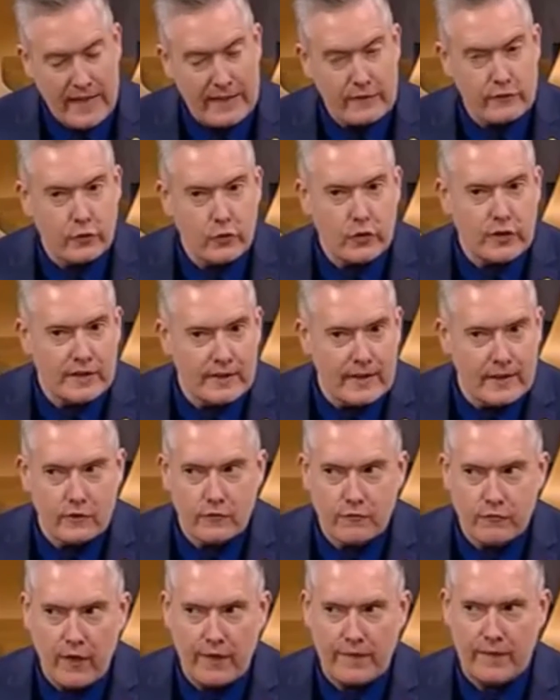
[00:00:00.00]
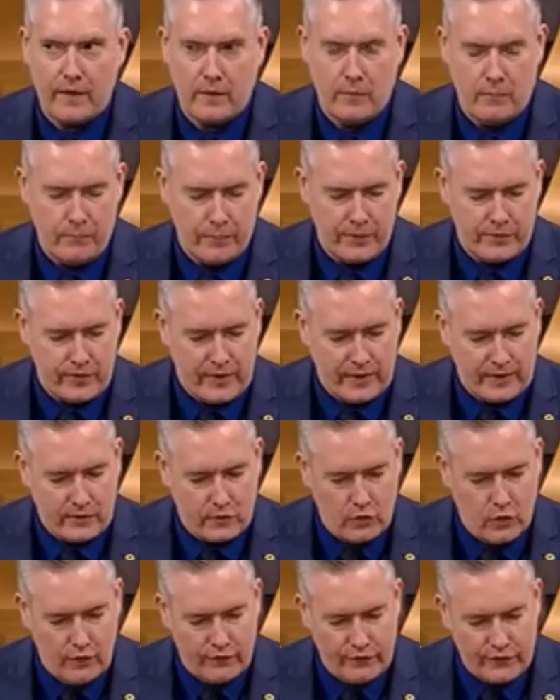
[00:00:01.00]
Let's look at this further,
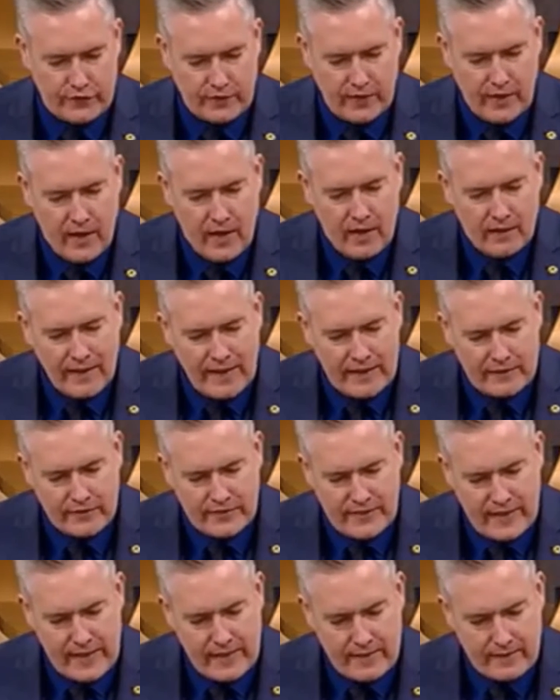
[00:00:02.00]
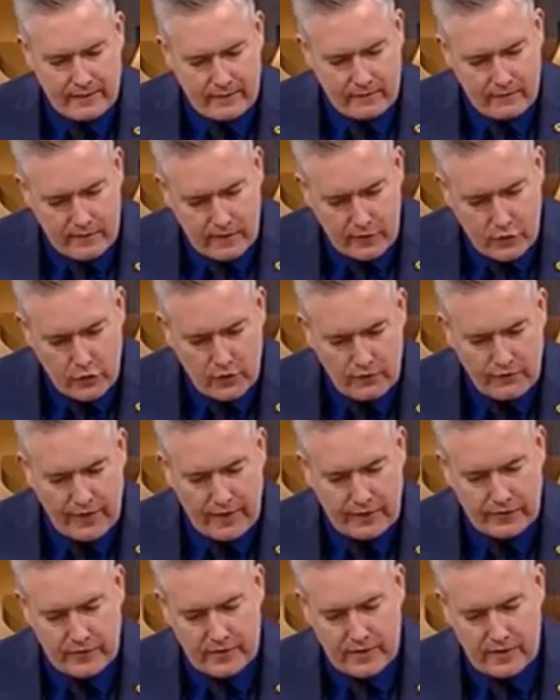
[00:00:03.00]
presiding officer. Let's take the
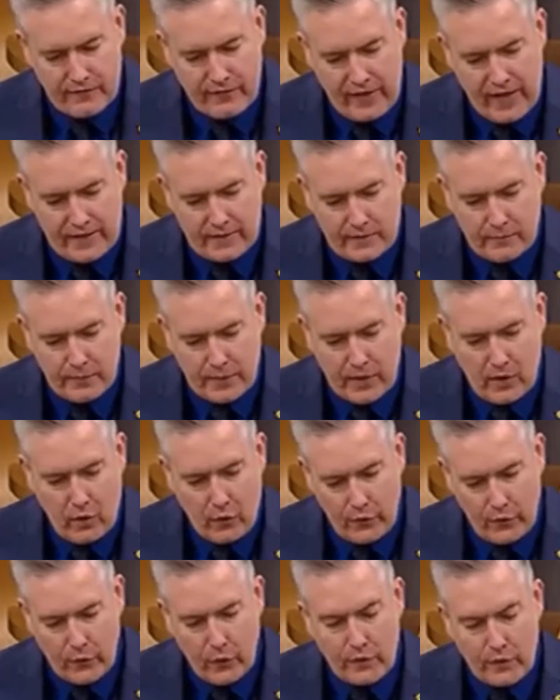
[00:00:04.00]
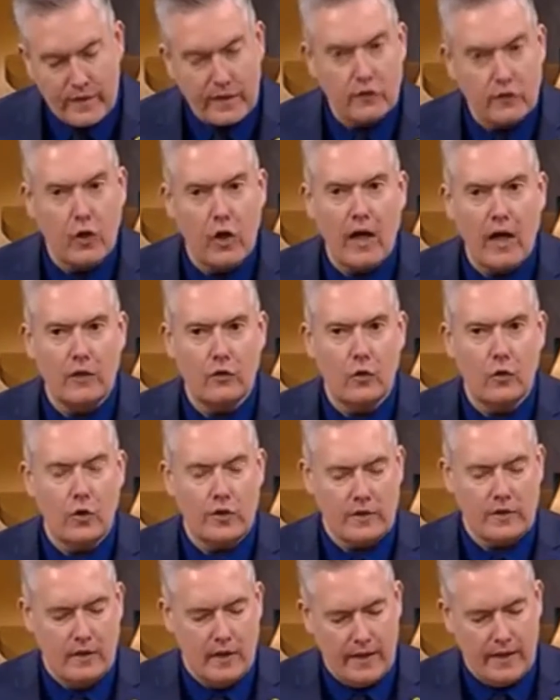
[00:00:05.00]
University of Edinburgh, although they're not
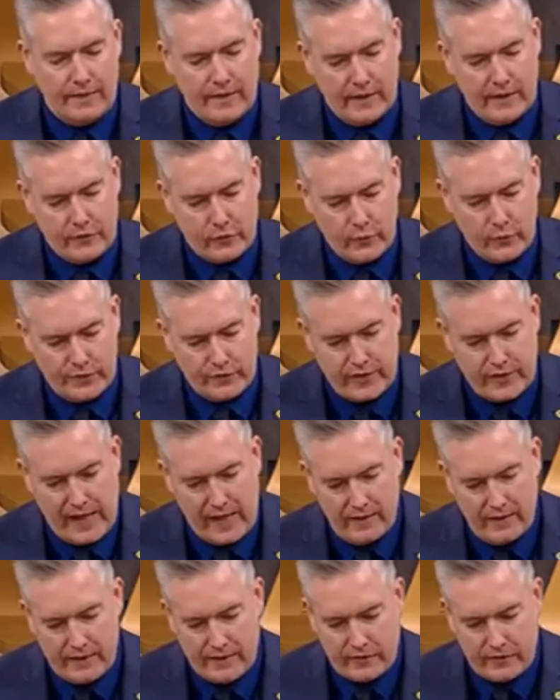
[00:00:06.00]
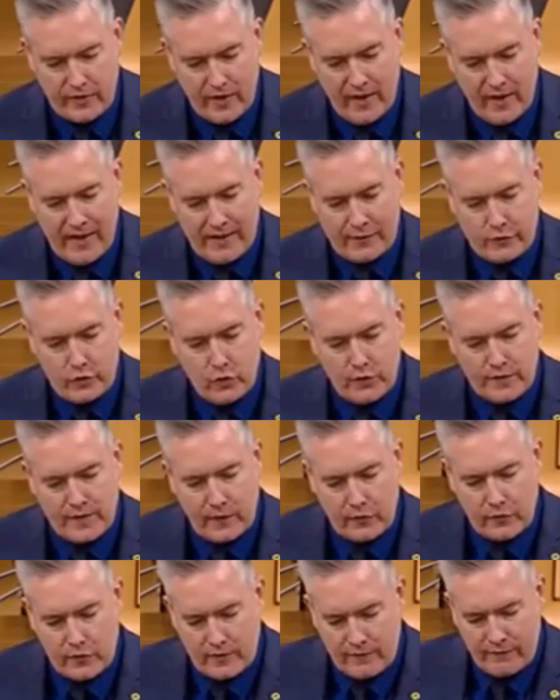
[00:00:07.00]
alone in this with salaries. In
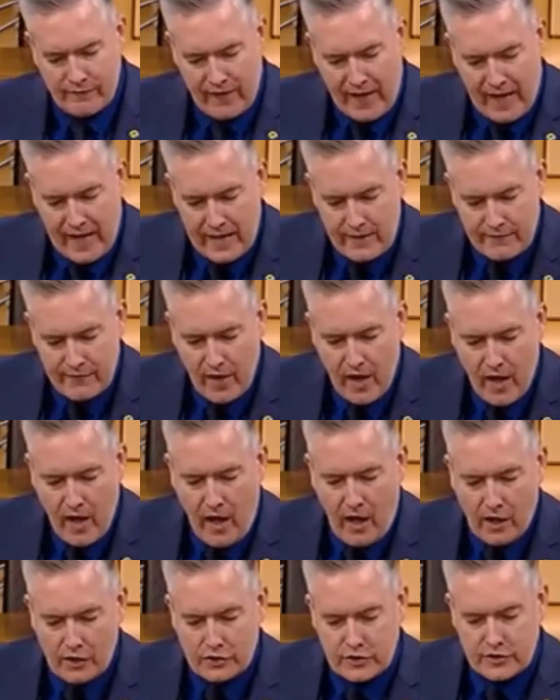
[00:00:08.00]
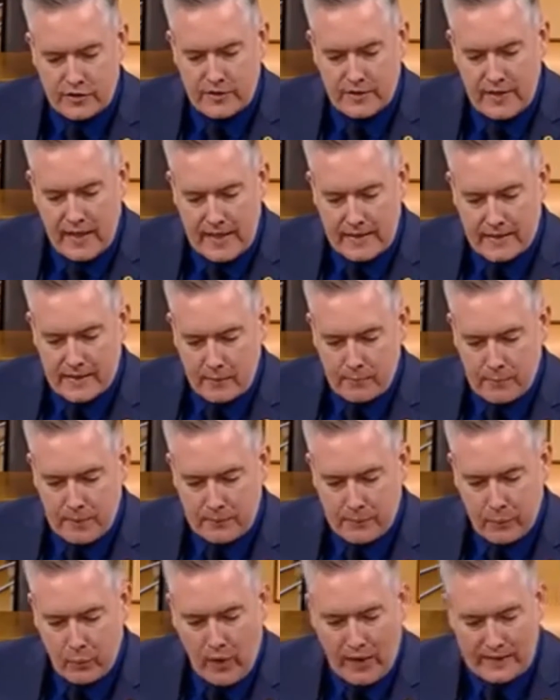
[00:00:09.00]
2005, 190
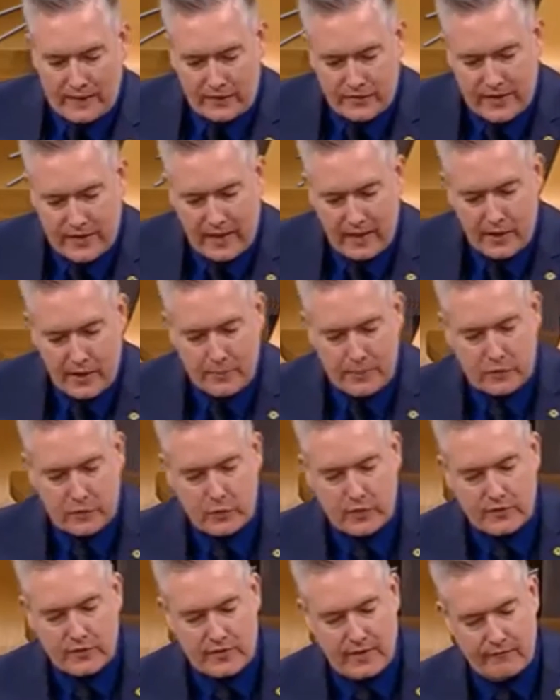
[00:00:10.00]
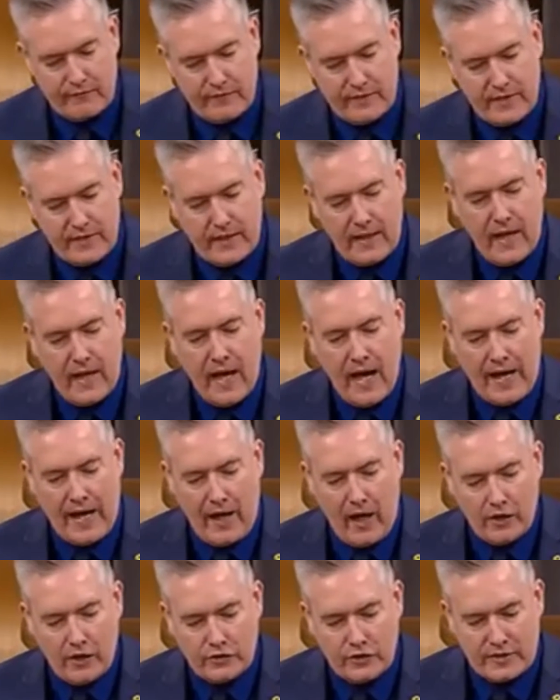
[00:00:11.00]
people had a salary between 70
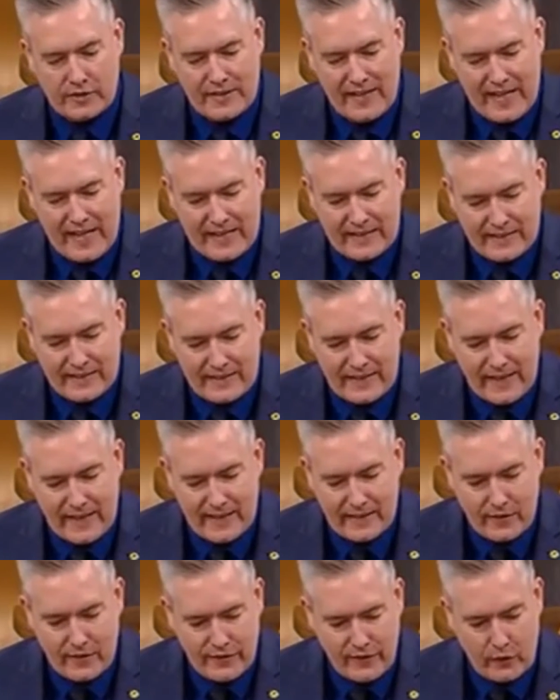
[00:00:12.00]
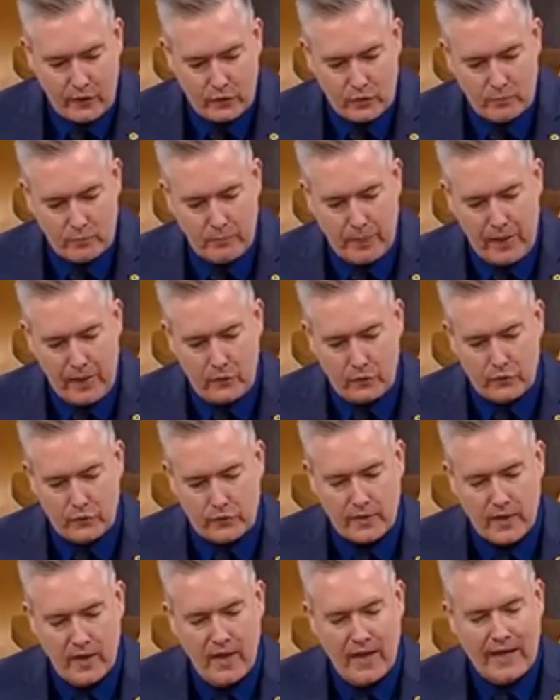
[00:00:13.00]
and 189,000
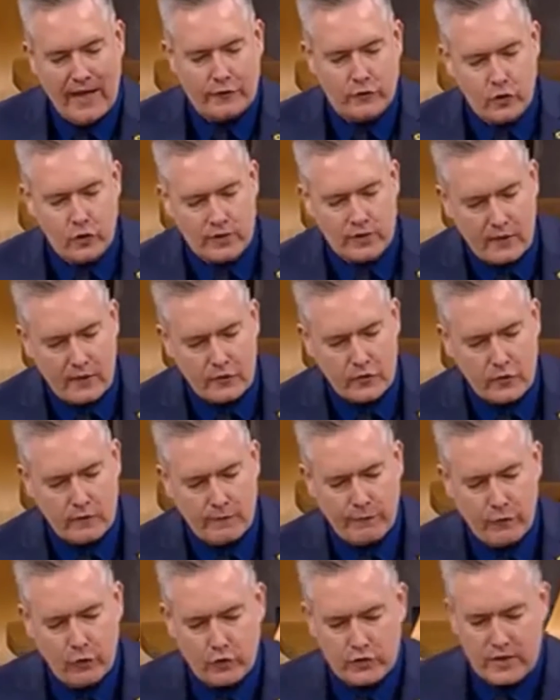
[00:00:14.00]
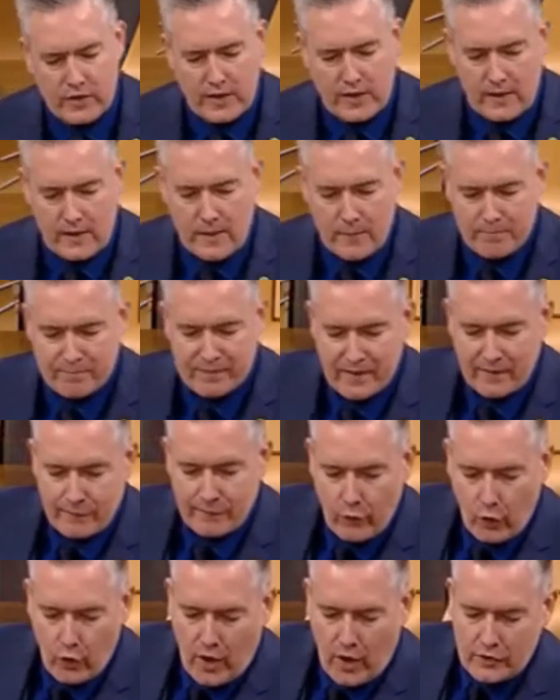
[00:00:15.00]
pounds. In 2014,
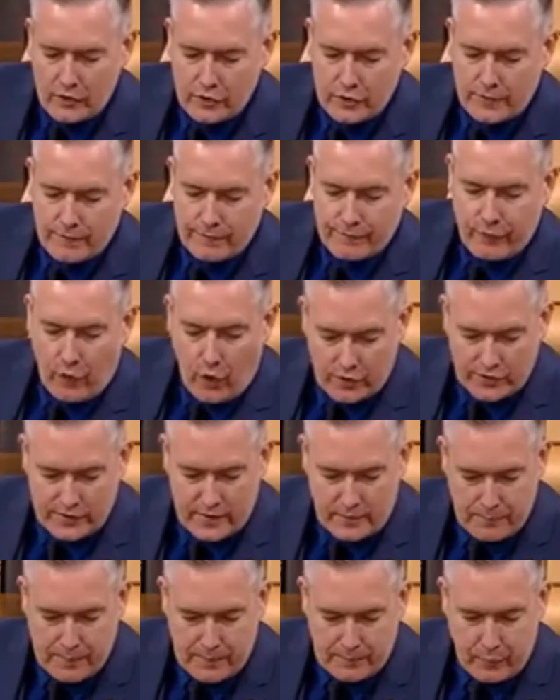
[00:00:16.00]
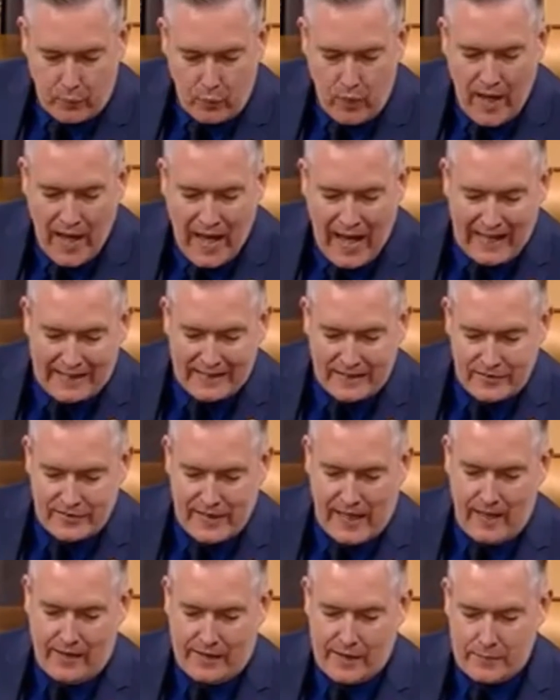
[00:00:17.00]
440 people had a
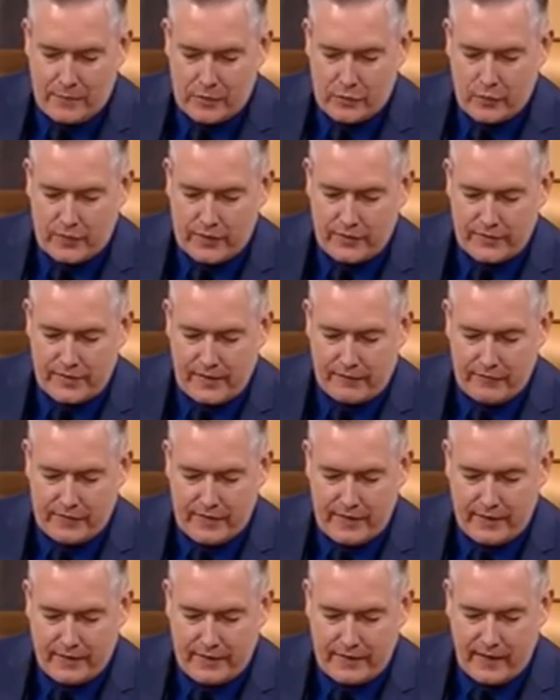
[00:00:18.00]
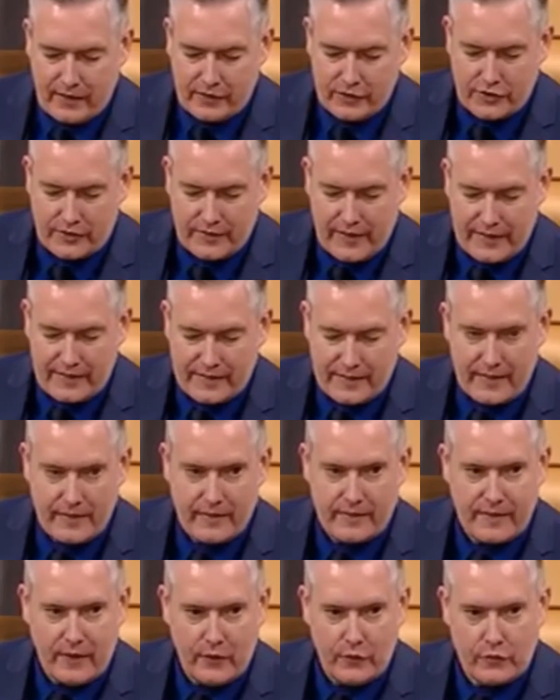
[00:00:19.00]
salary between 70 and
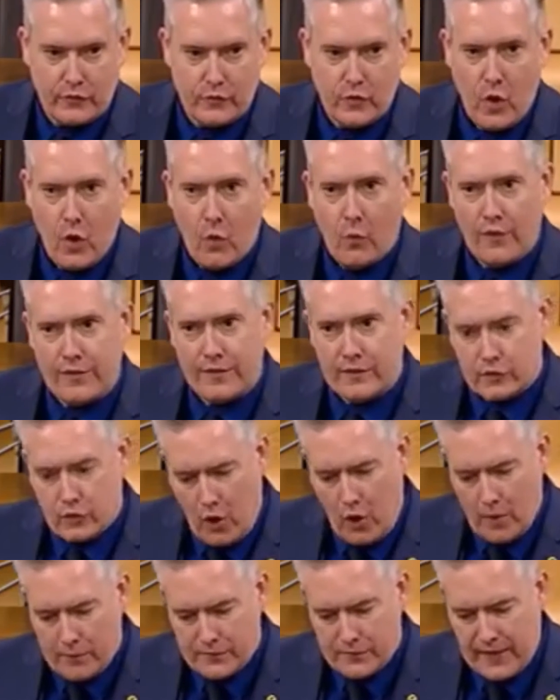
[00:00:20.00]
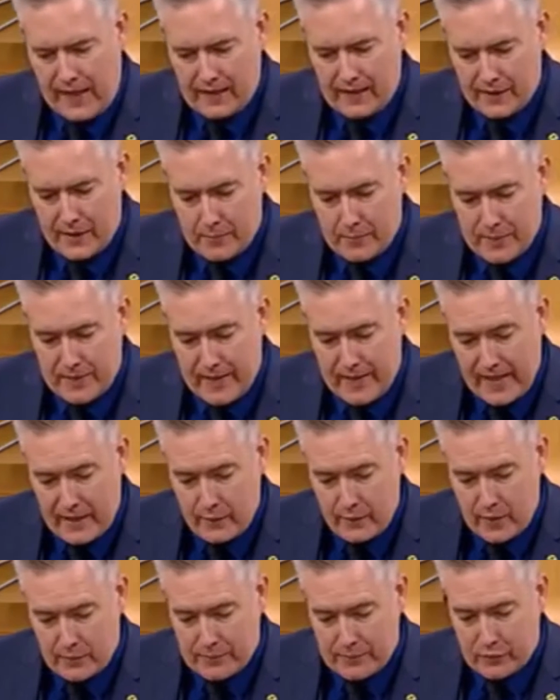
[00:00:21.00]
319,000, with the top salary being
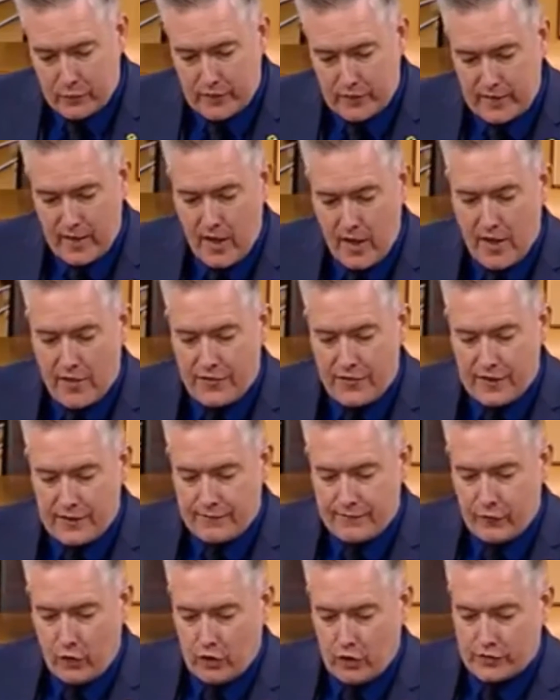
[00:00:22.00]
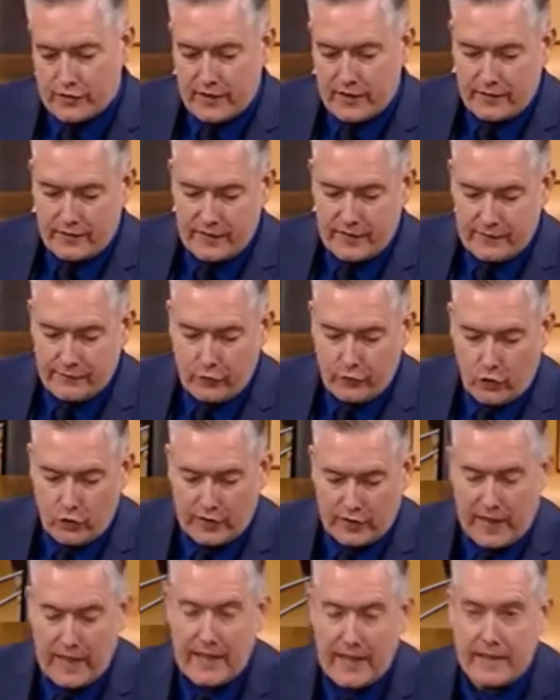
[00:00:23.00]
anywhere between 340 and
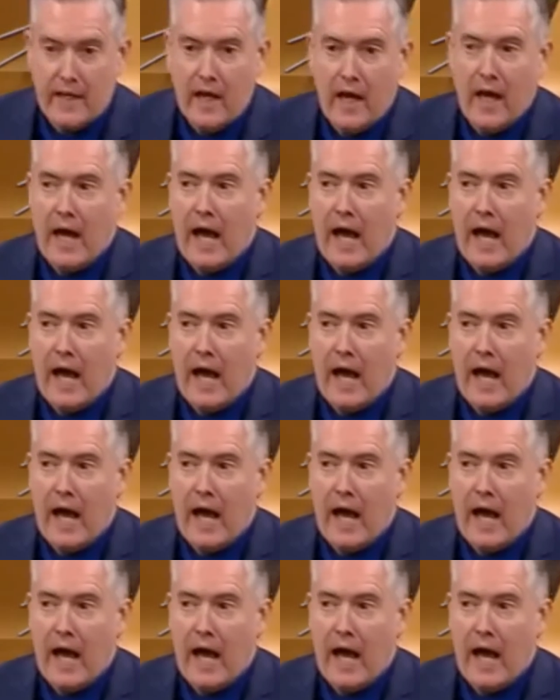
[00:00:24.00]
349.